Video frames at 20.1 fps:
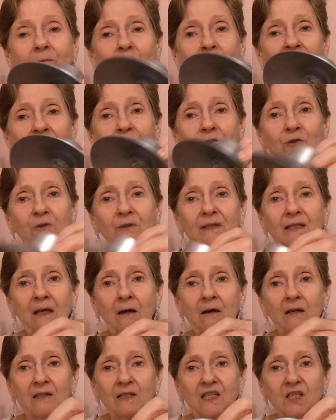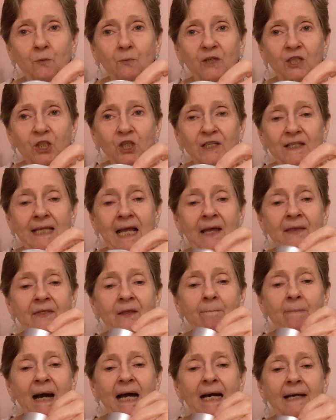When you, the switch is on
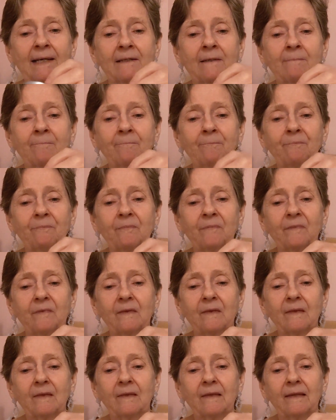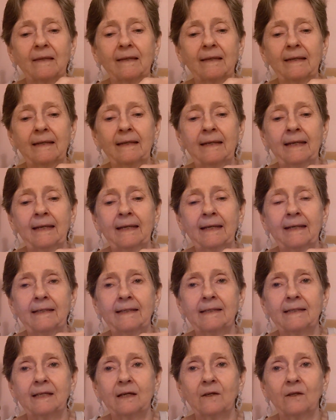the bottom
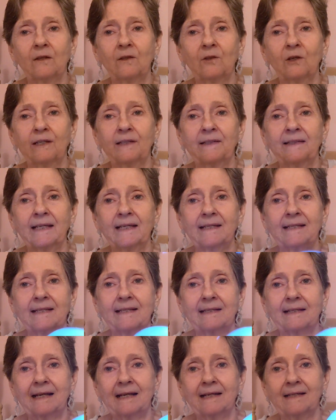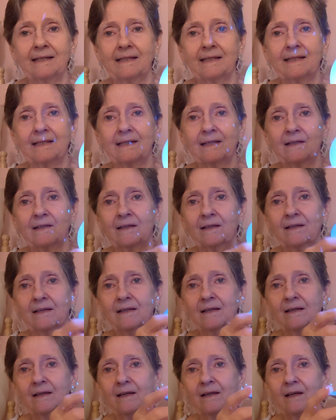and look at this guys.
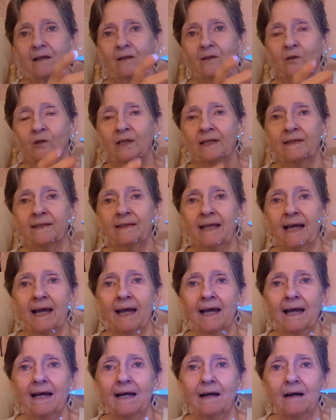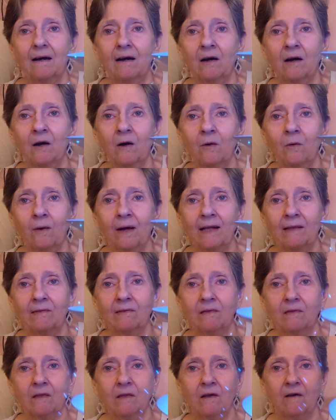Look at that. Oh, I
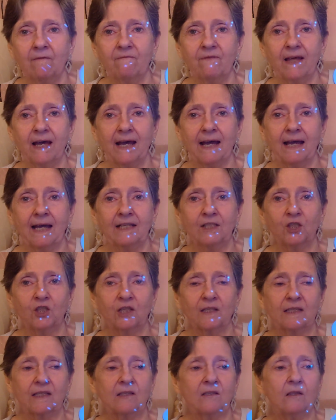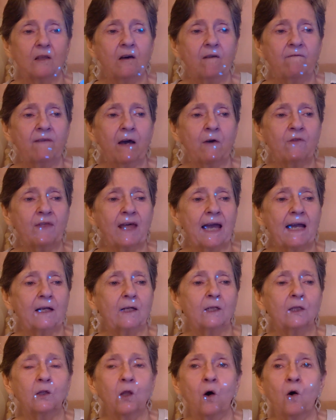love that. I just love how that
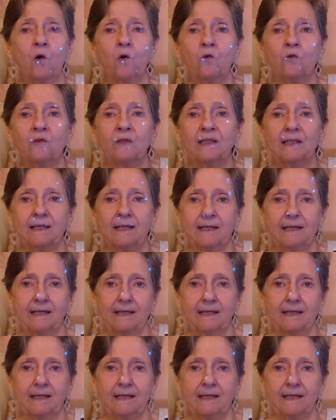glows.